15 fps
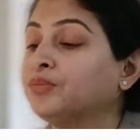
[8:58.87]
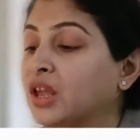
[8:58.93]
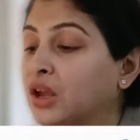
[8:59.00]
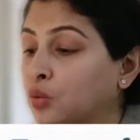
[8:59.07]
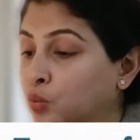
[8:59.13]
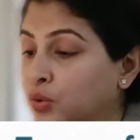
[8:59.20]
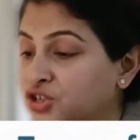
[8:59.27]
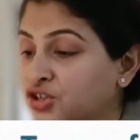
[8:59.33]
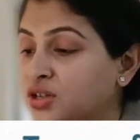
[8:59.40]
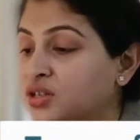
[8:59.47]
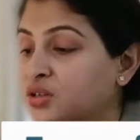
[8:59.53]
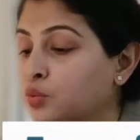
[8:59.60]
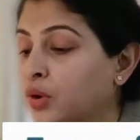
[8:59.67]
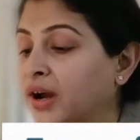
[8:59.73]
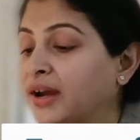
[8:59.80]
which
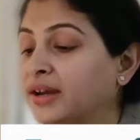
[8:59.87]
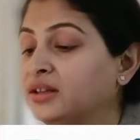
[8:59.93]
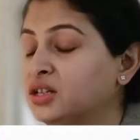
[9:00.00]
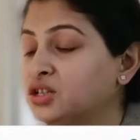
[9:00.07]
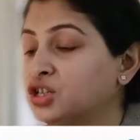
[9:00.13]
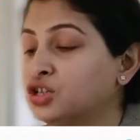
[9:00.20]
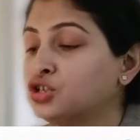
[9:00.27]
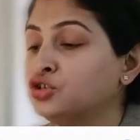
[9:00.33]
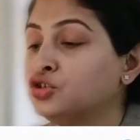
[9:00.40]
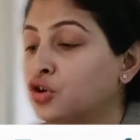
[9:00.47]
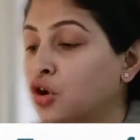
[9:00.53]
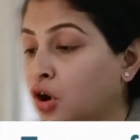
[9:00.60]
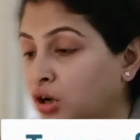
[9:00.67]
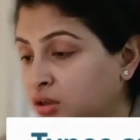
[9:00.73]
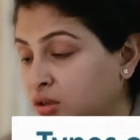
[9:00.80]
is why this is
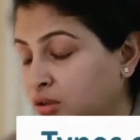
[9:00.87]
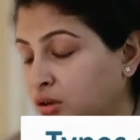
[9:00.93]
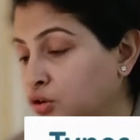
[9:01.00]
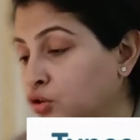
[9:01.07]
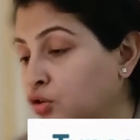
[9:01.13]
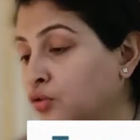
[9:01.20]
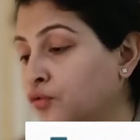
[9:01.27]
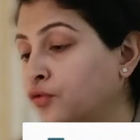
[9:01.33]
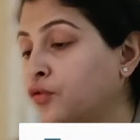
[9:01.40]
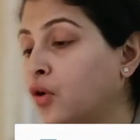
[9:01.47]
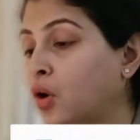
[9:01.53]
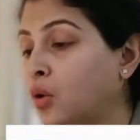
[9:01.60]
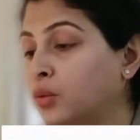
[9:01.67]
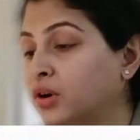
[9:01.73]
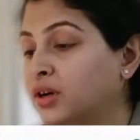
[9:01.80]
not looked
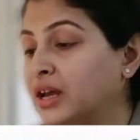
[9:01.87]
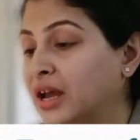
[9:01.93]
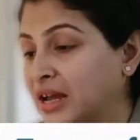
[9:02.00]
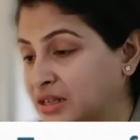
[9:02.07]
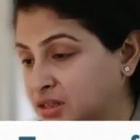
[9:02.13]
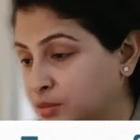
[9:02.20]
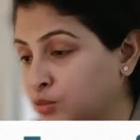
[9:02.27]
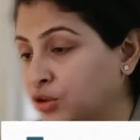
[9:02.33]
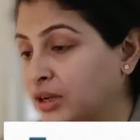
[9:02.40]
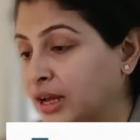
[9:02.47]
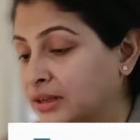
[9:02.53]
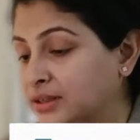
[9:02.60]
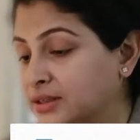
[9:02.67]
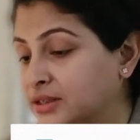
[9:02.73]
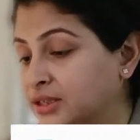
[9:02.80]
forward as a
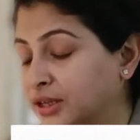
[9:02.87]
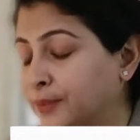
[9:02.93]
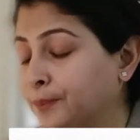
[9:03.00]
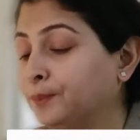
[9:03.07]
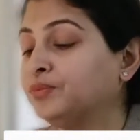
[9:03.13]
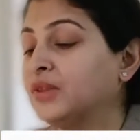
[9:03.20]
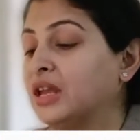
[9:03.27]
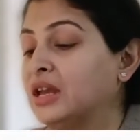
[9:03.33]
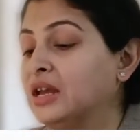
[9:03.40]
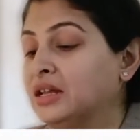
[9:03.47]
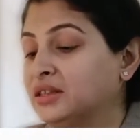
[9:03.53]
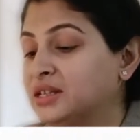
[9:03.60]
modality. The